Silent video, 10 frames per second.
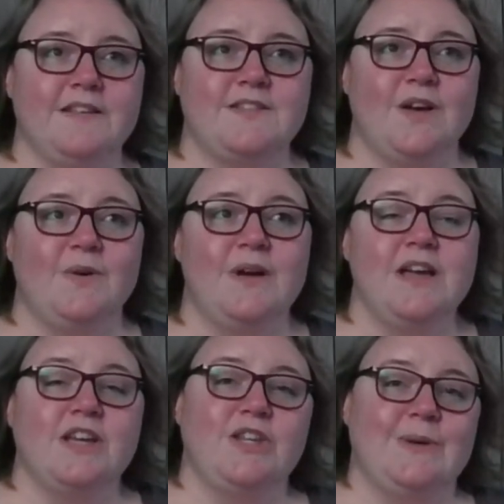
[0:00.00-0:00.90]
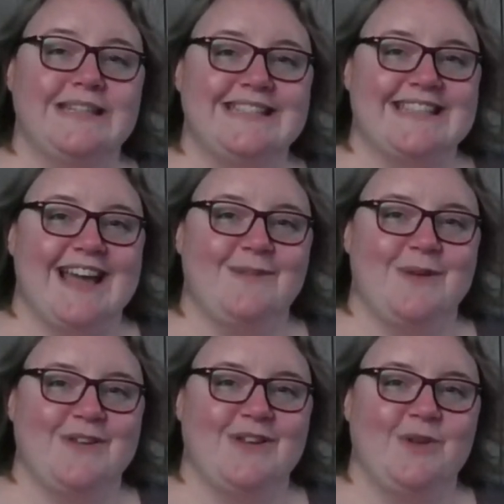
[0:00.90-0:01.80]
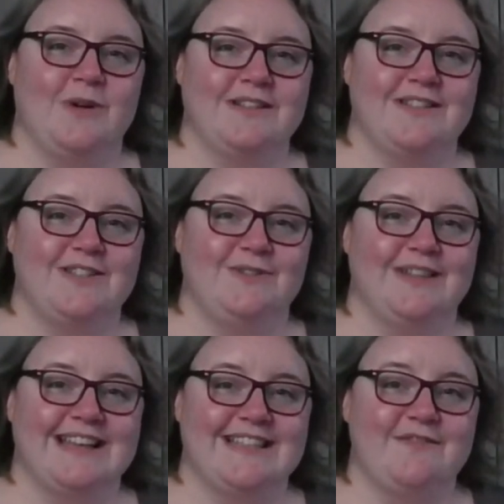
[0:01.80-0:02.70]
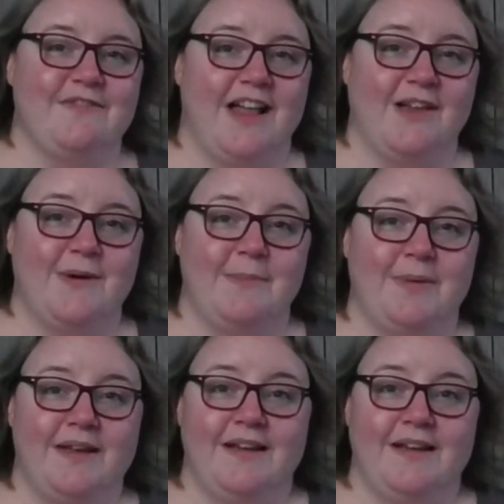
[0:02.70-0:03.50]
So you can decide whether you want to do lesson follow-up